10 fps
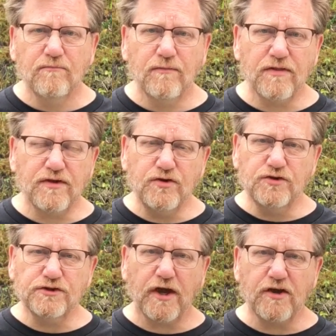I think
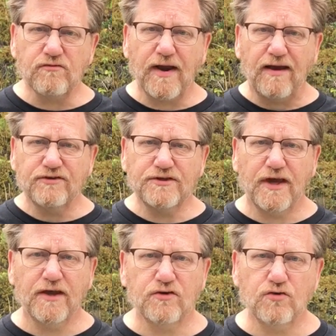usually I
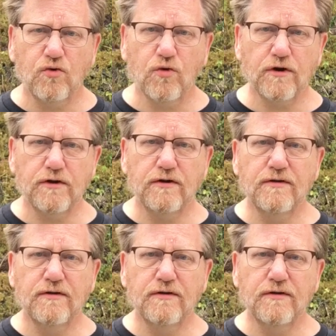gravitate toward